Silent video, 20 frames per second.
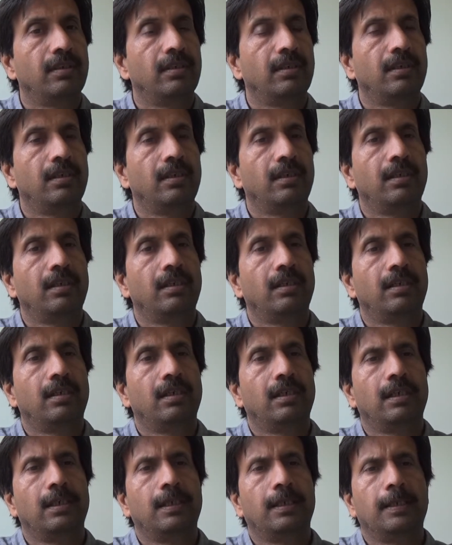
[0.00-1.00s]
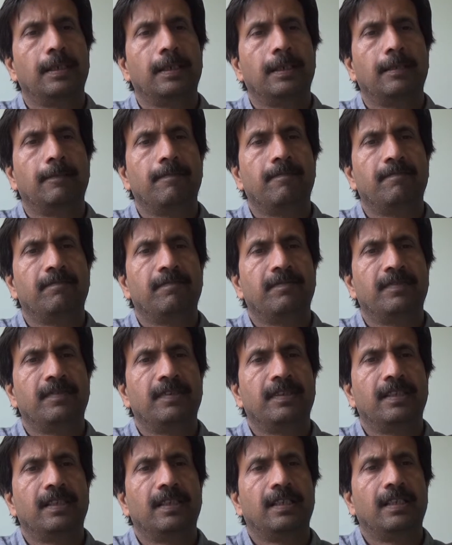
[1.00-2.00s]

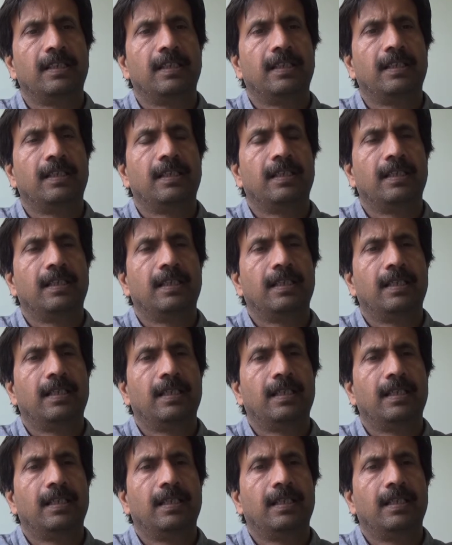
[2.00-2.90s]
(no one is talking)